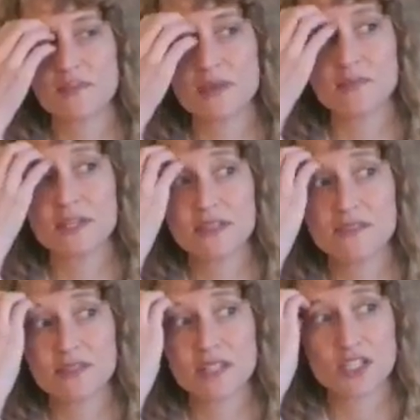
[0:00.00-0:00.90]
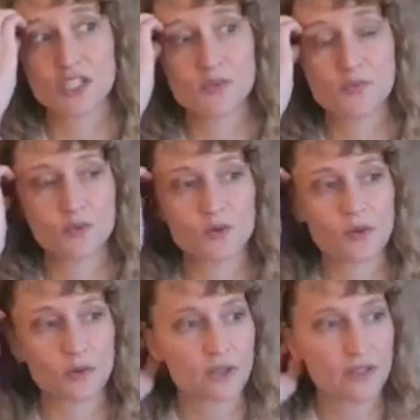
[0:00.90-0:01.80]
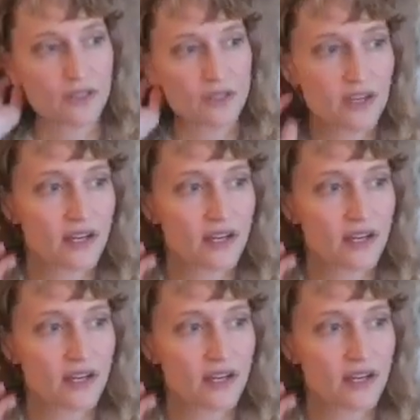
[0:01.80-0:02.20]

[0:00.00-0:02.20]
and maybe even explore with